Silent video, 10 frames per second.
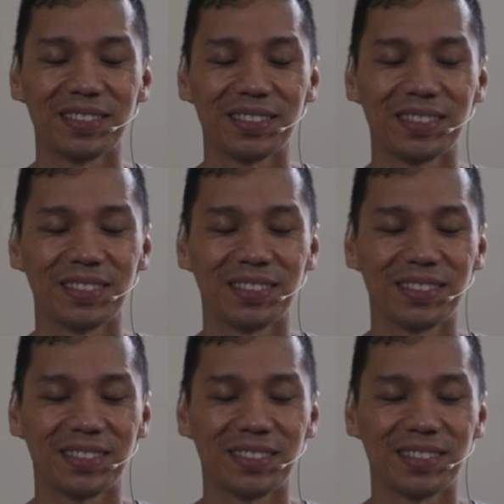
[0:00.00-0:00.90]

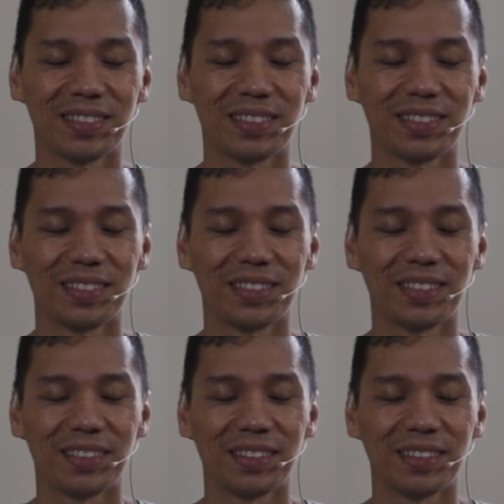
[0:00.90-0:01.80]

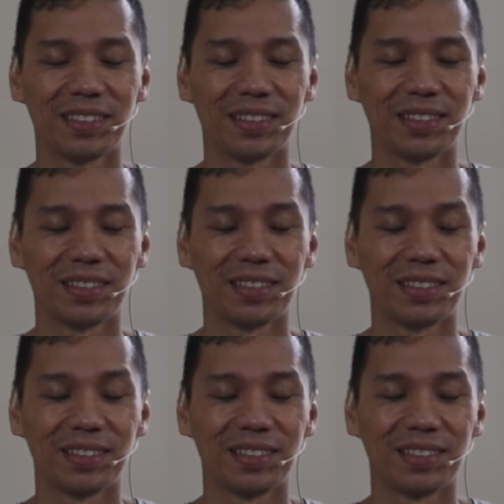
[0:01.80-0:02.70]

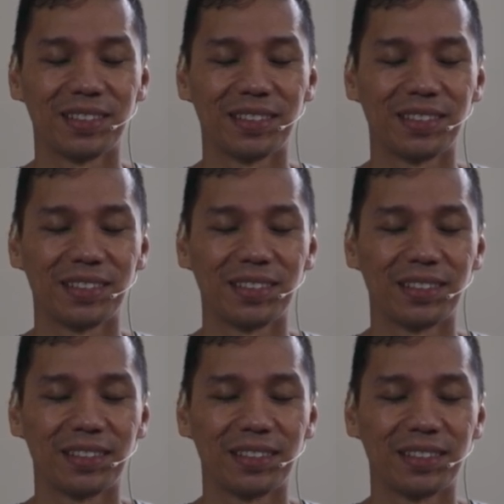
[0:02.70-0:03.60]

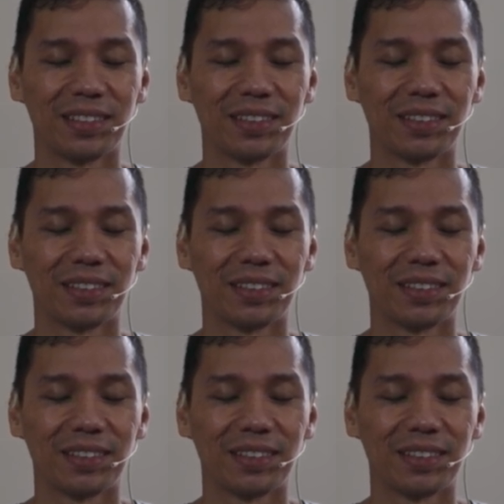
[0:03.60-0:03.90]
(silence)